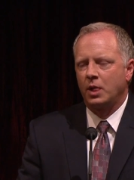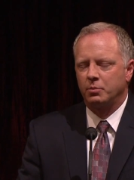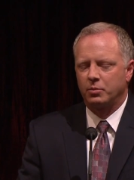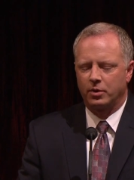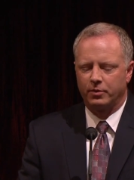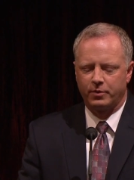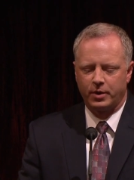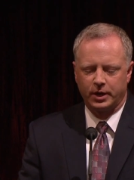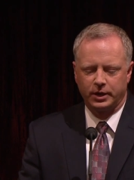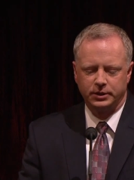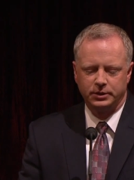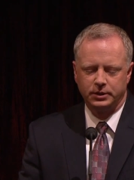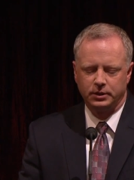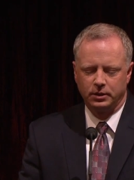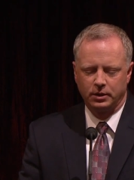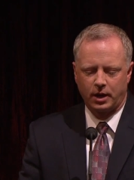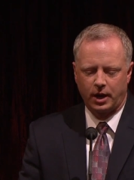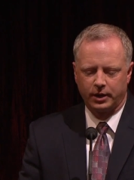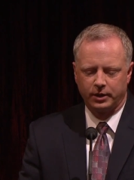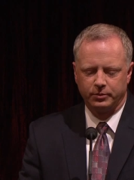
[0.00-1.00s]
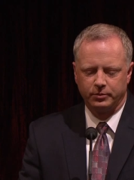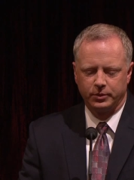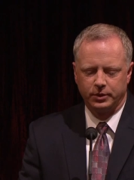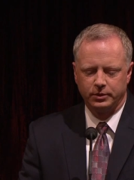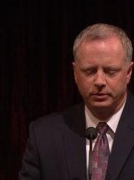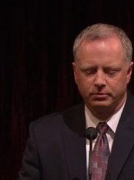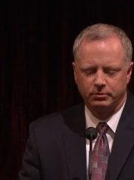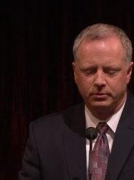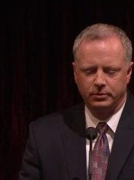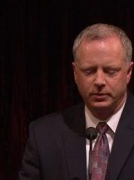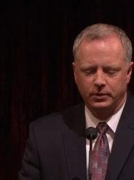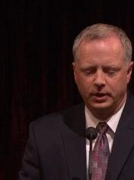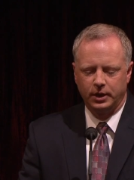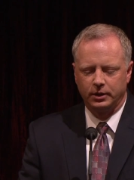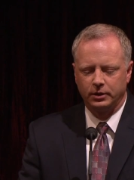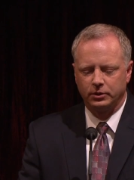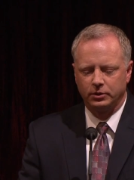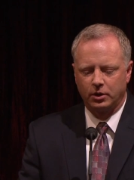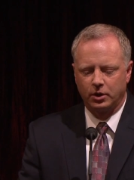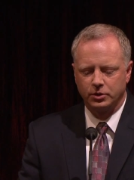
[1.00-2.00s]
provides enlightenment,
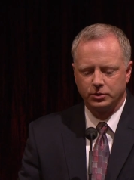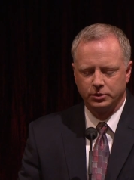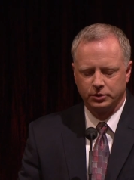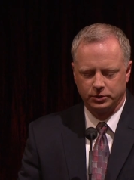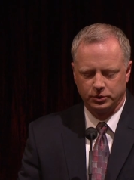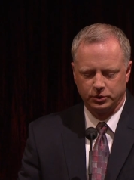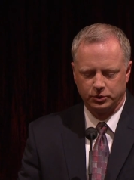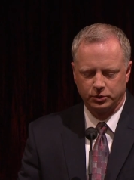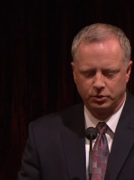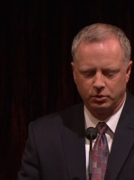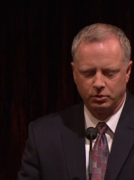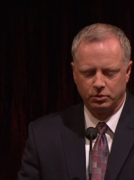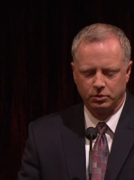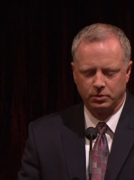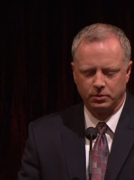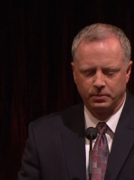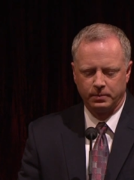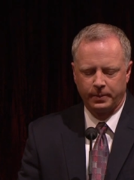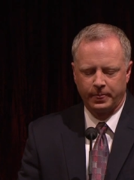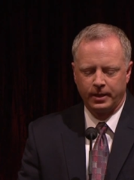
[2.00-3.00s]
and enlarges the soul.